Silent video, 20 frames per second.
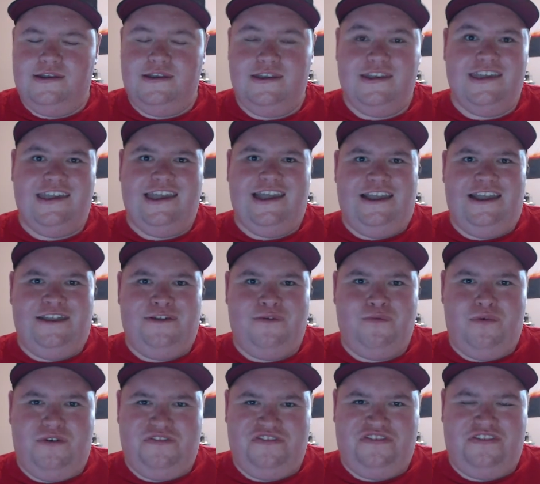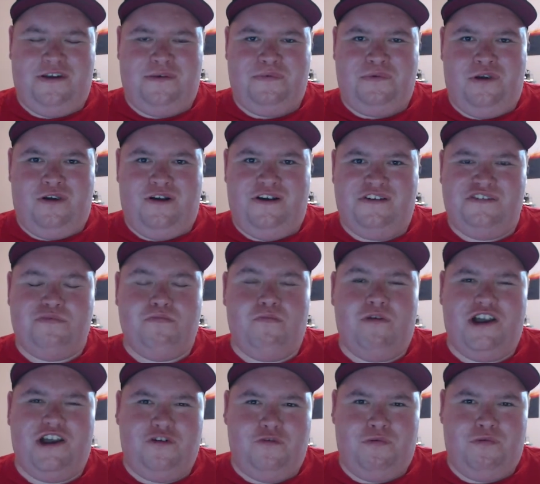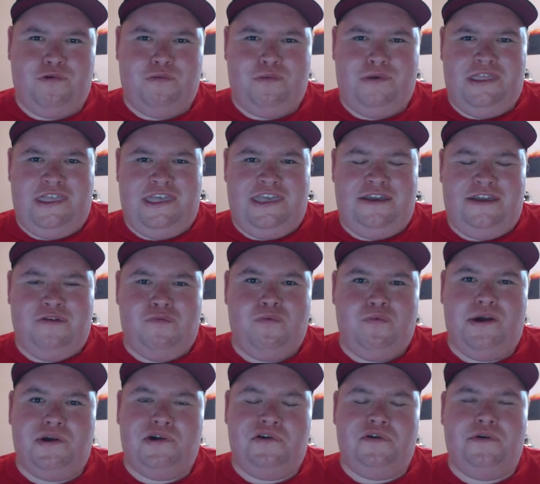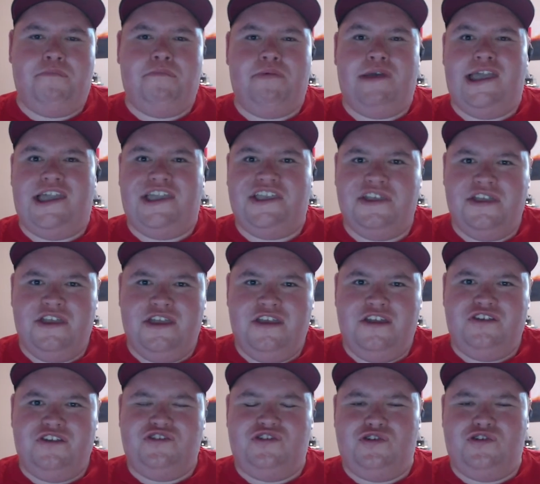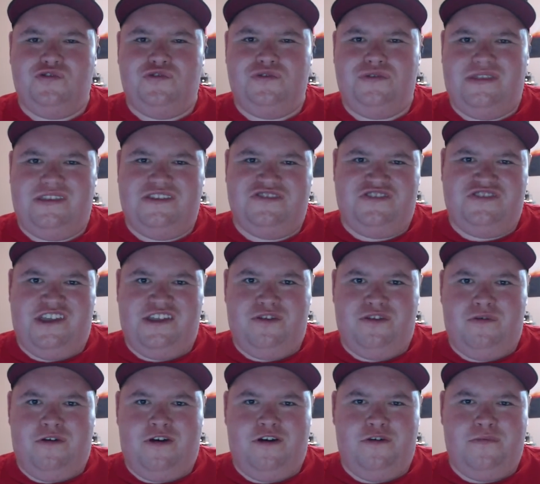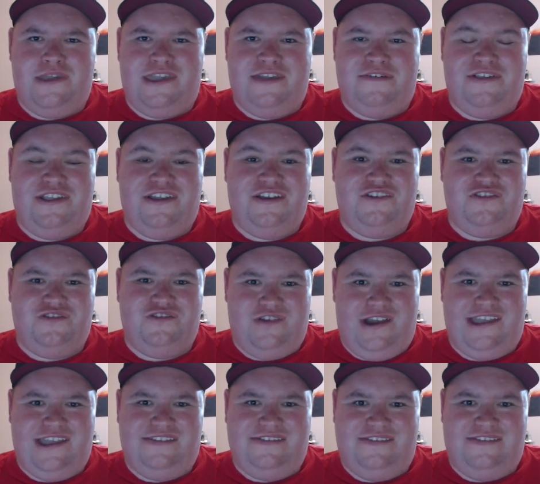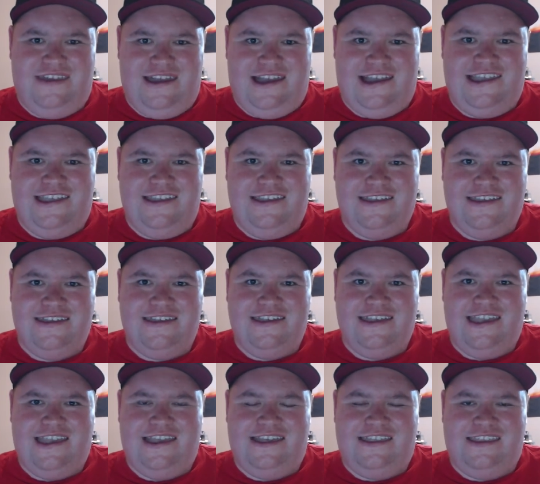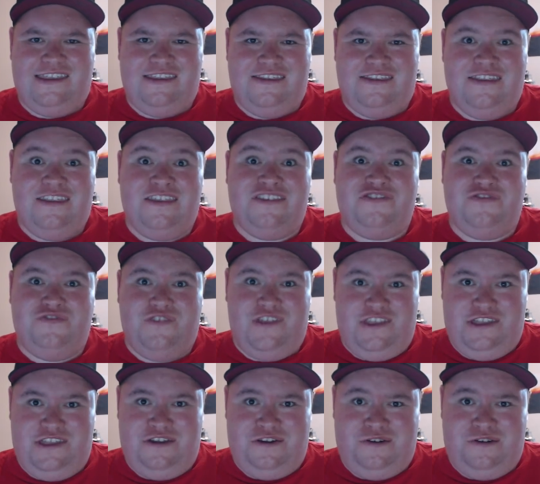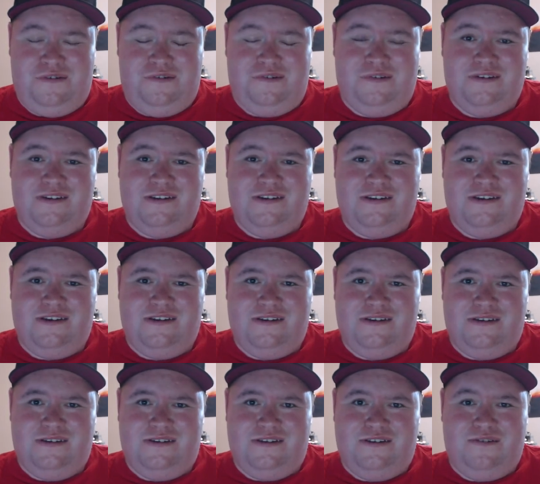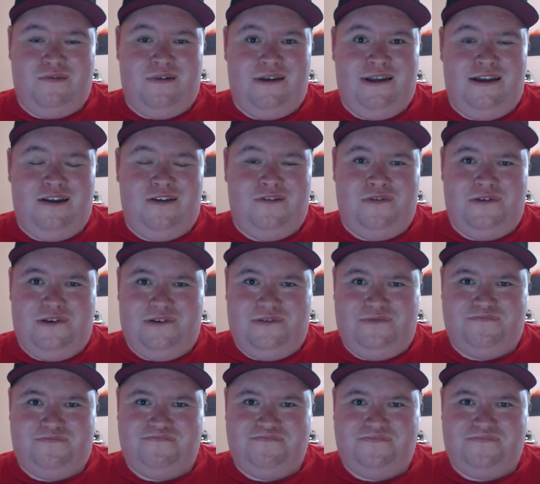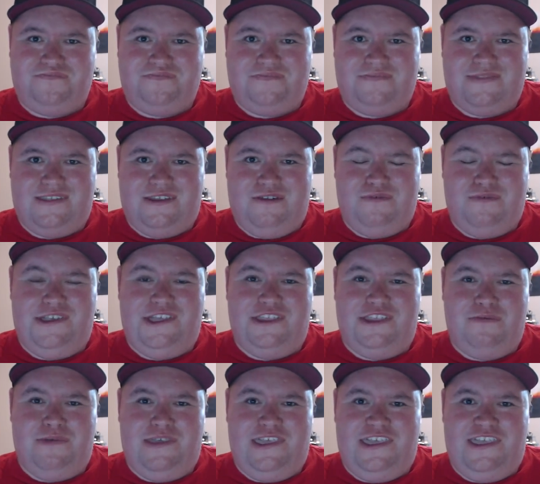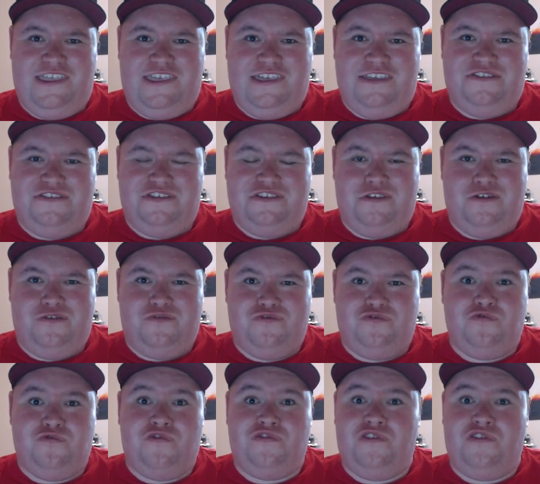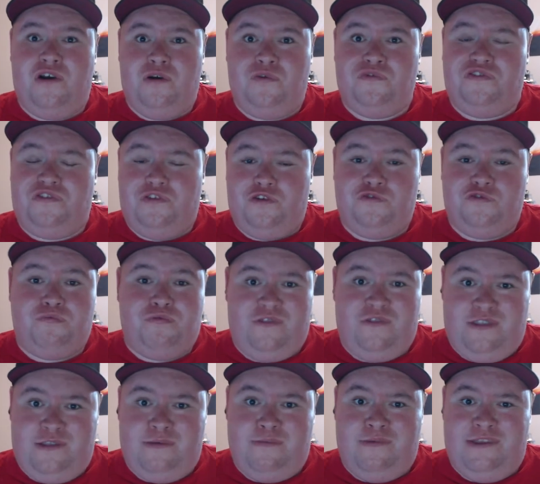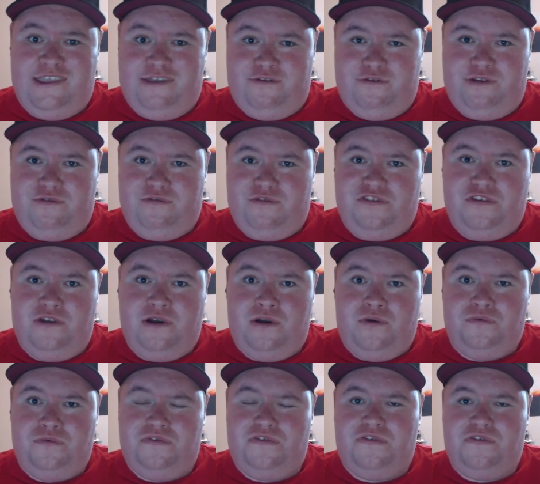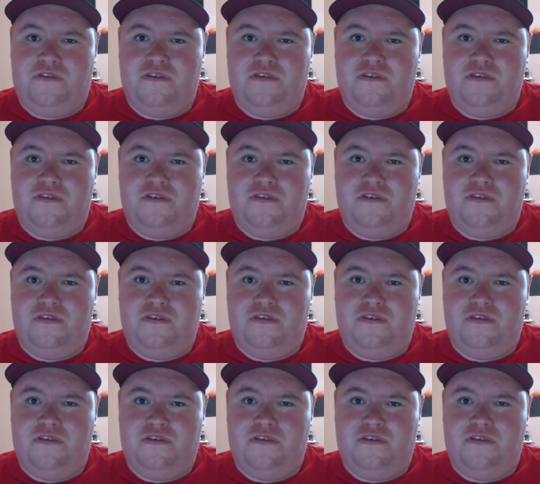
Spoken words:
Hey, what's up guys? Michael Portman here. Welcome back to the channel. I hope you're having a great day. And in this video, well, we're going to be getting into those results, those preliminary results